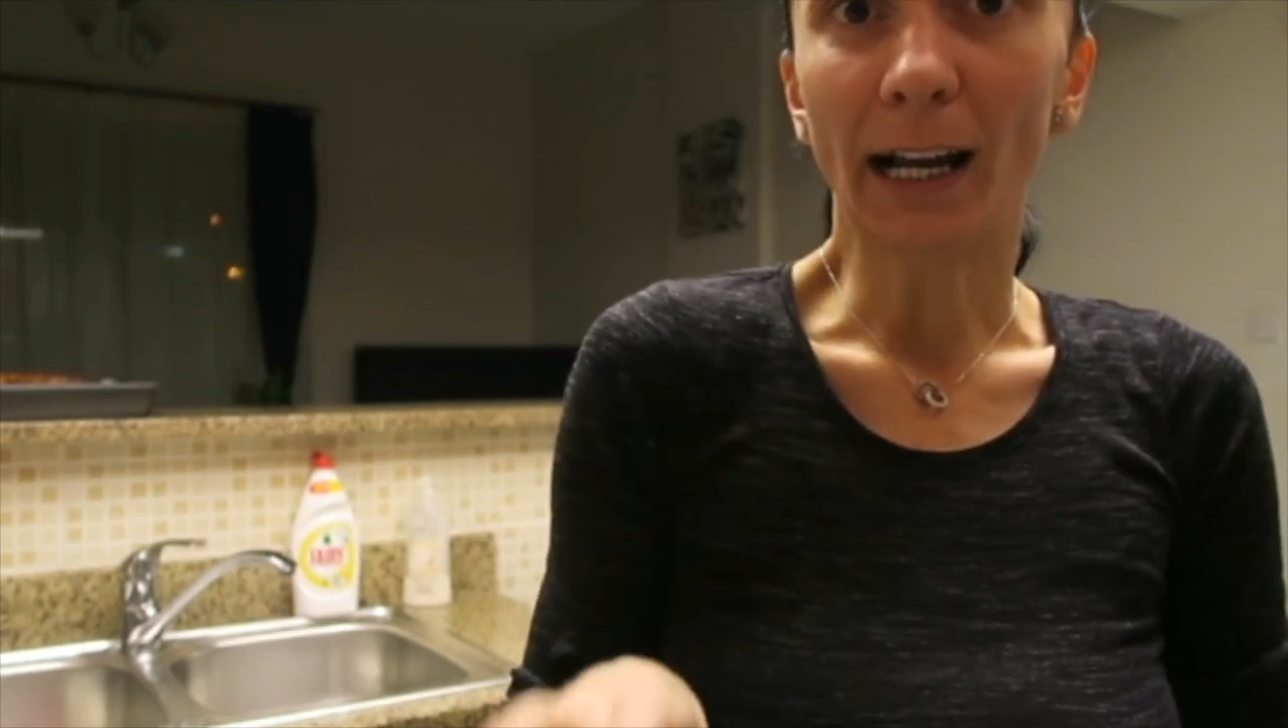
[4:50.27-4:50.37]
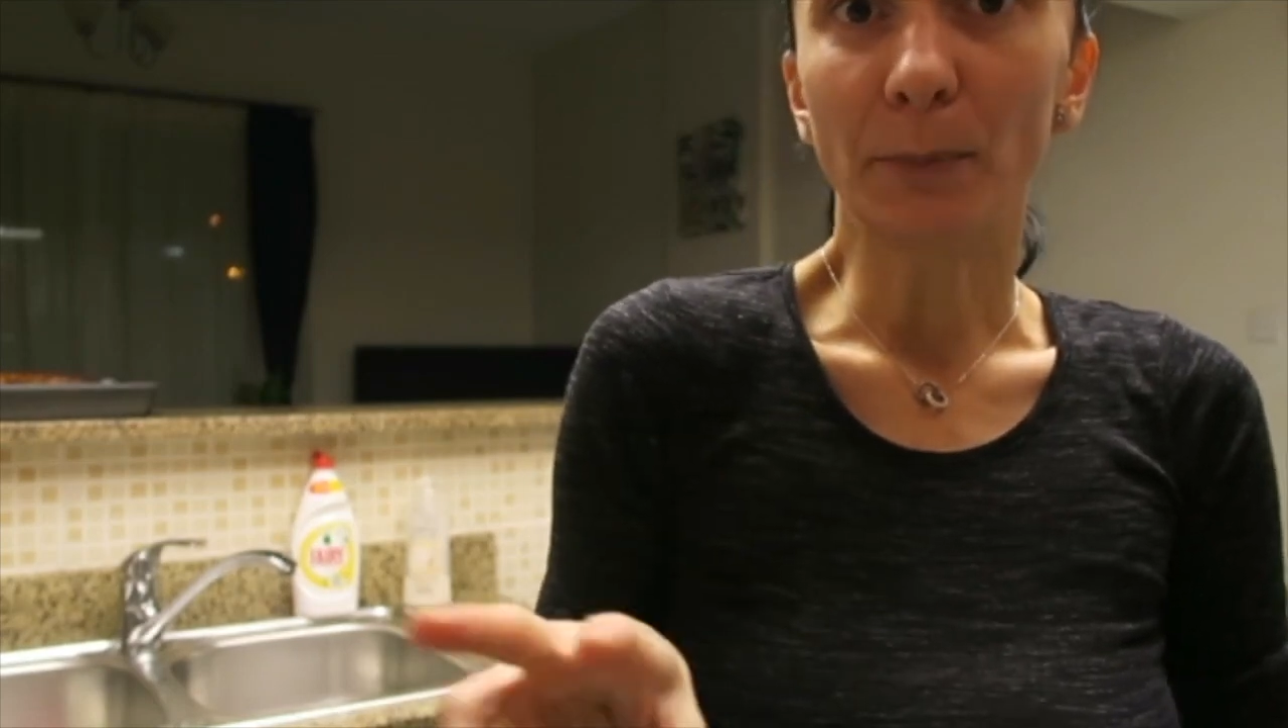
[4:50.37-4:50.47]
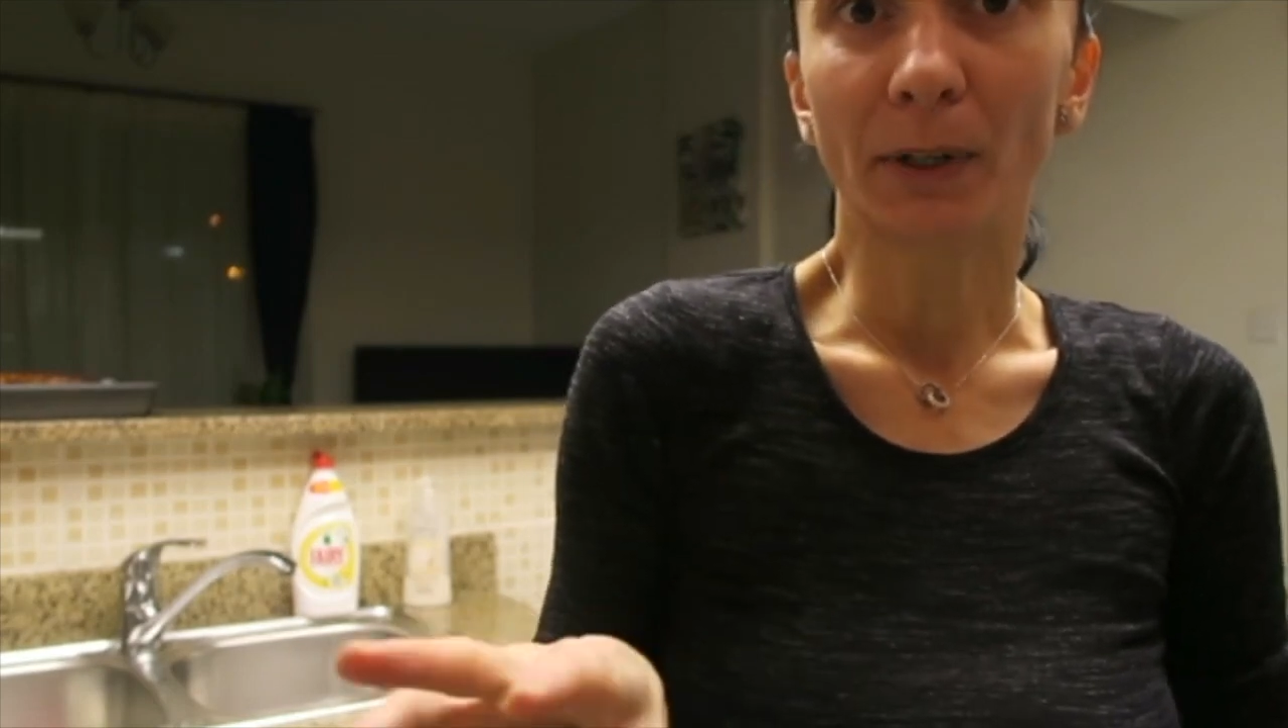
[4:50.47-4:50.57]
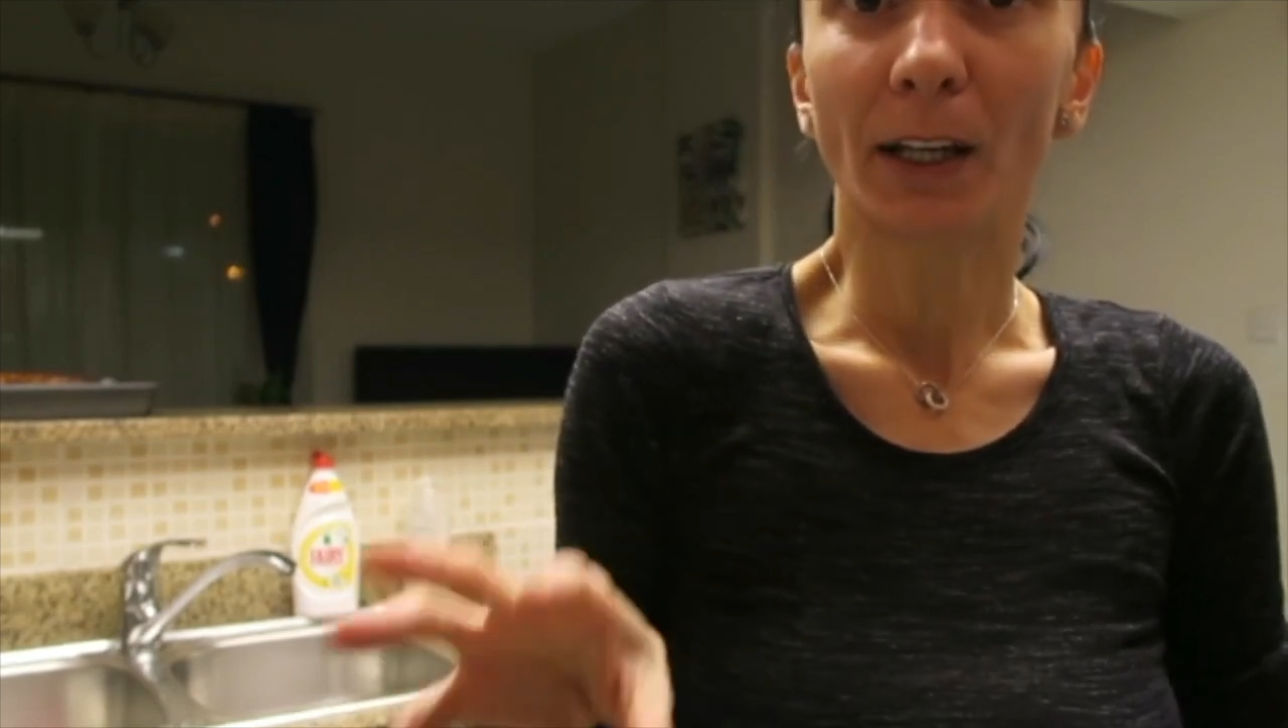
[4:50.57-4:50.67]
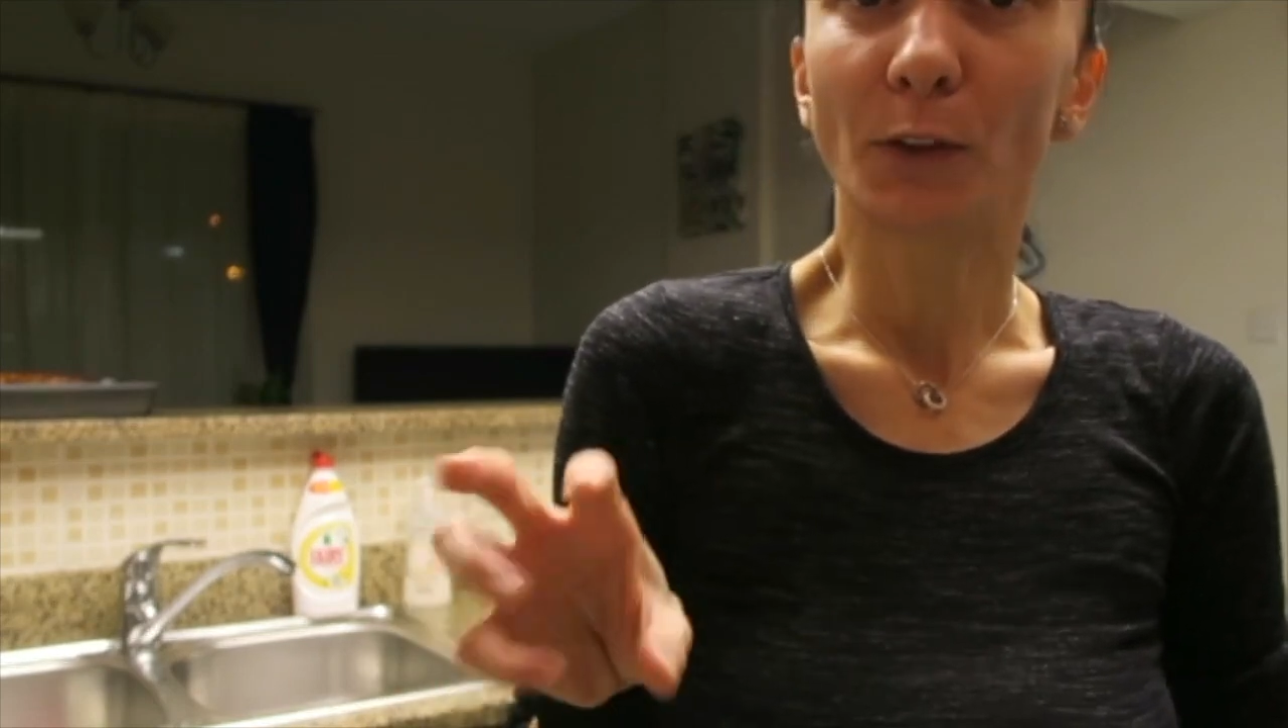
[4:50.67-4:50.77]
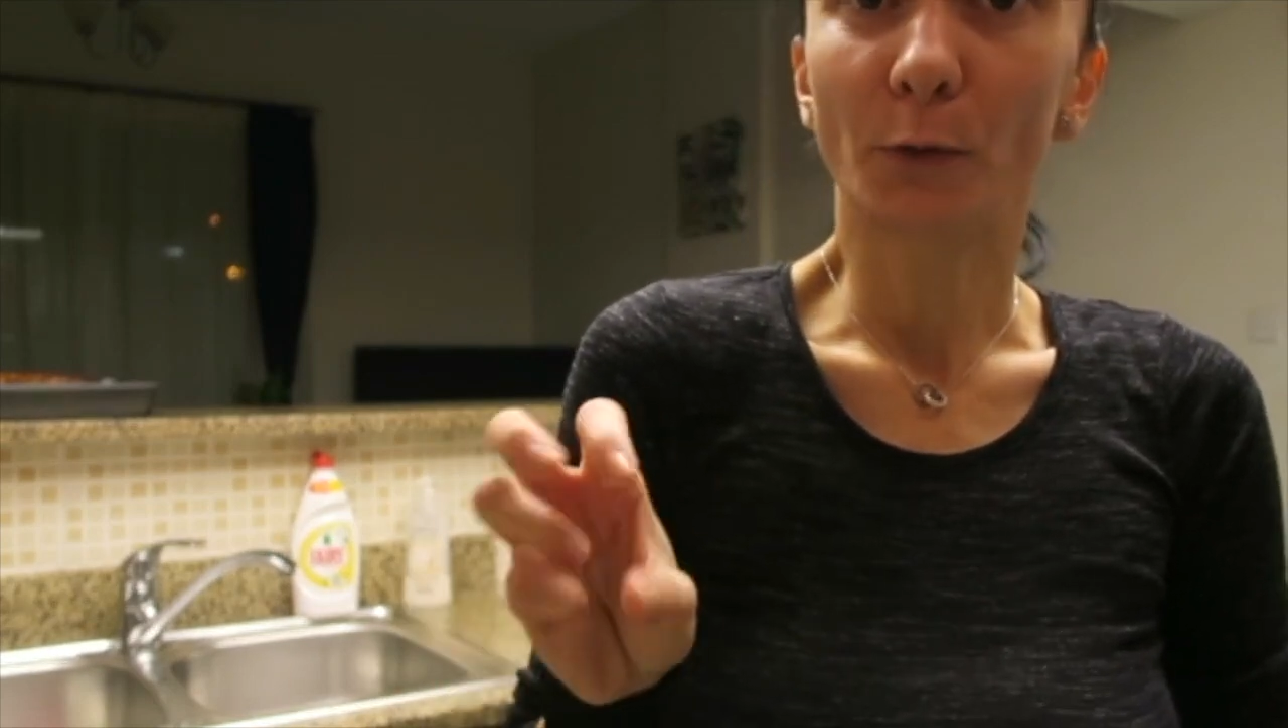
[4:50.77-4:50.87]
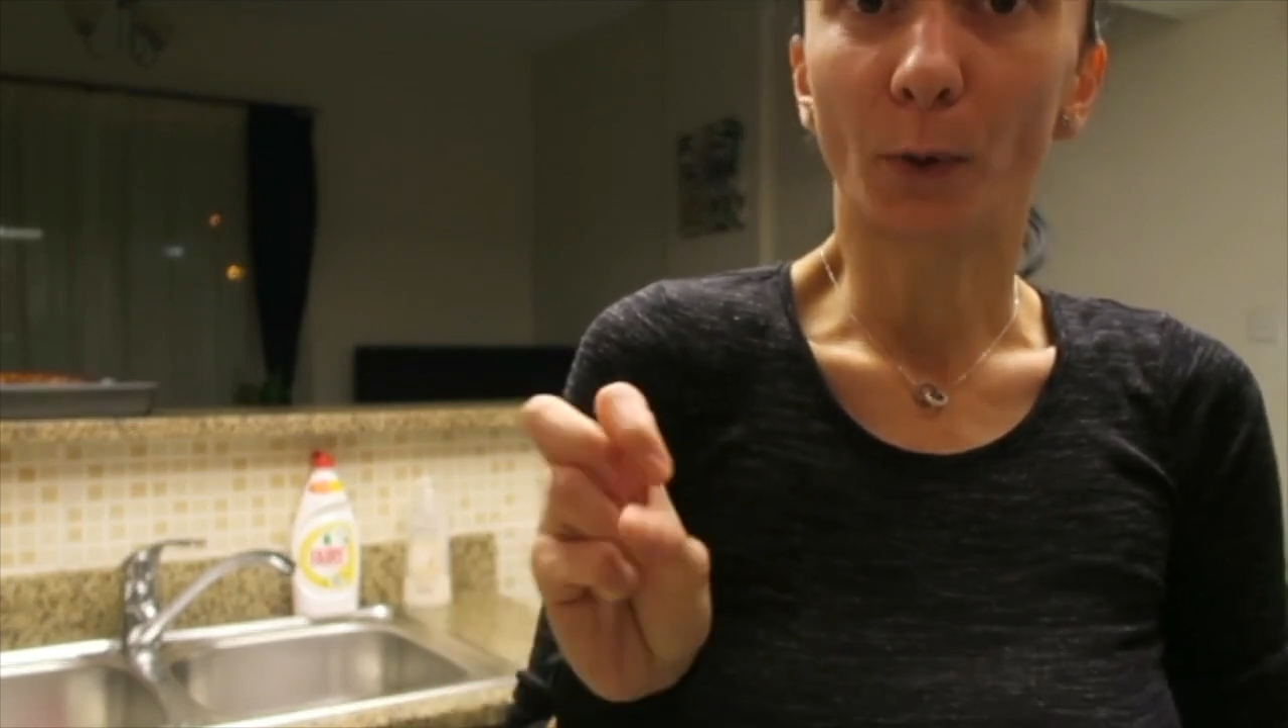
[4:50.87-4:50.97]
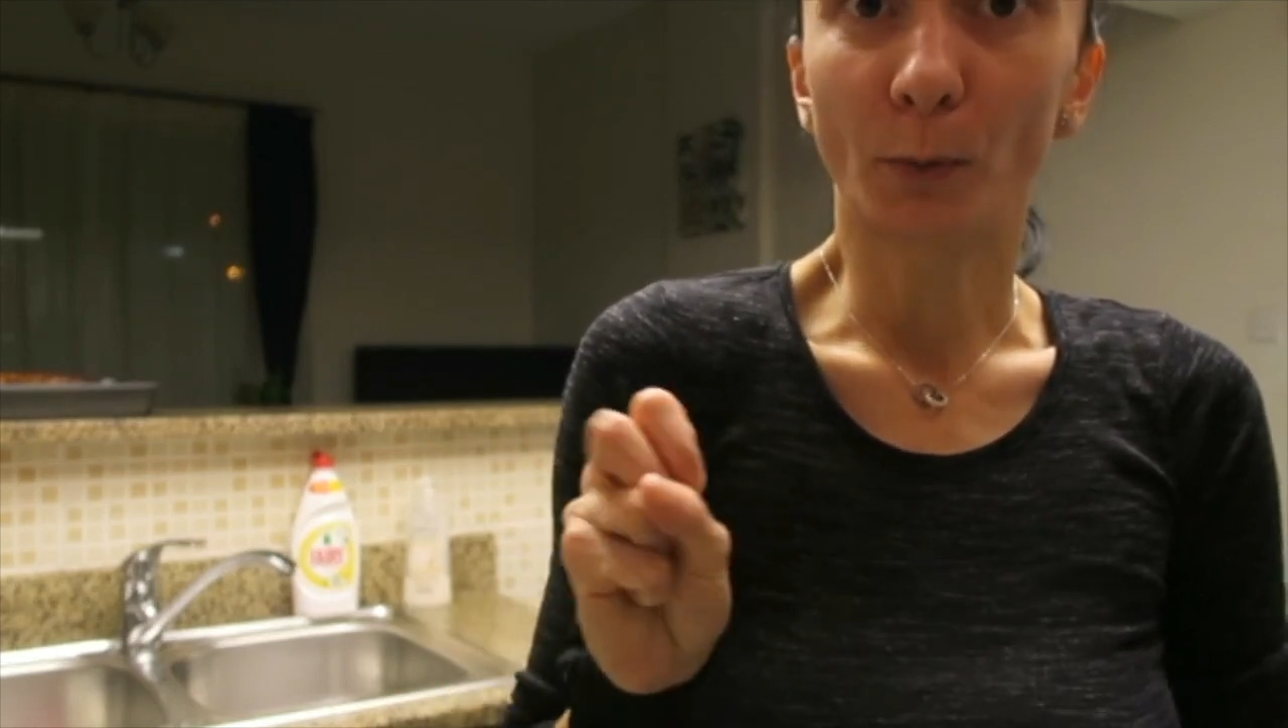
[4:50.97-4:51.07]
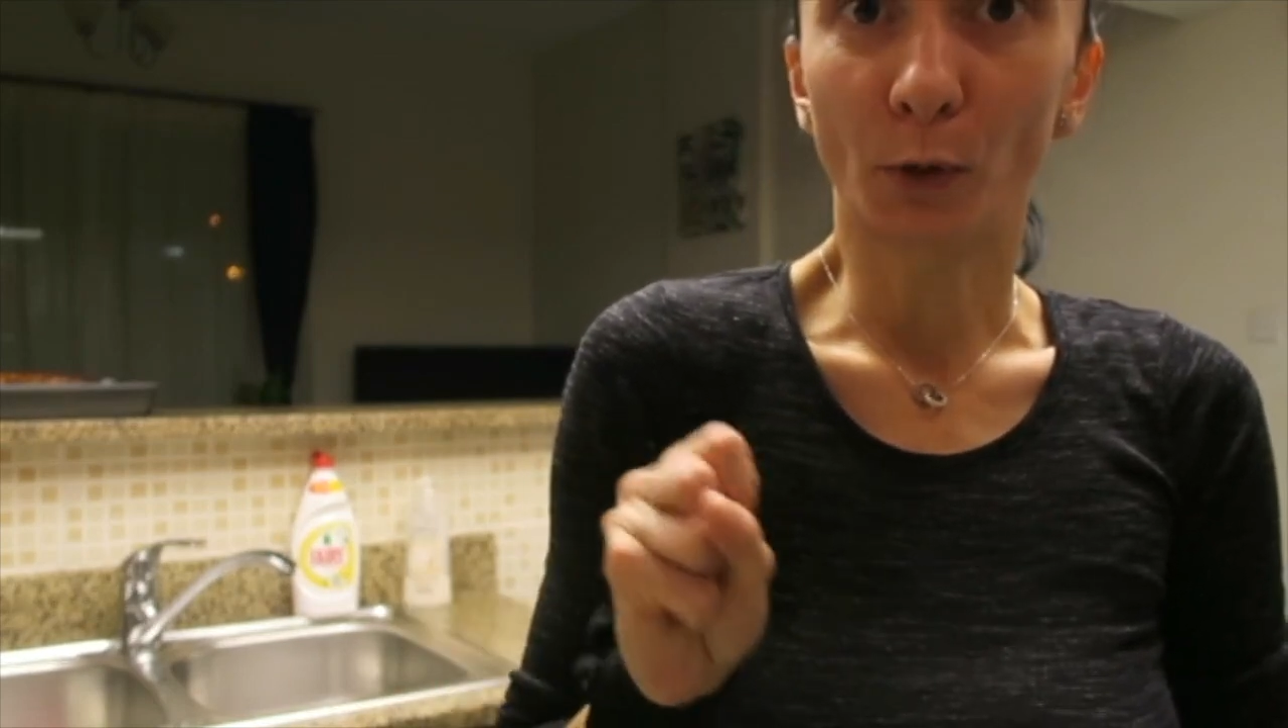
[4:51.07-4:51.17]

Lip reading: I bring it from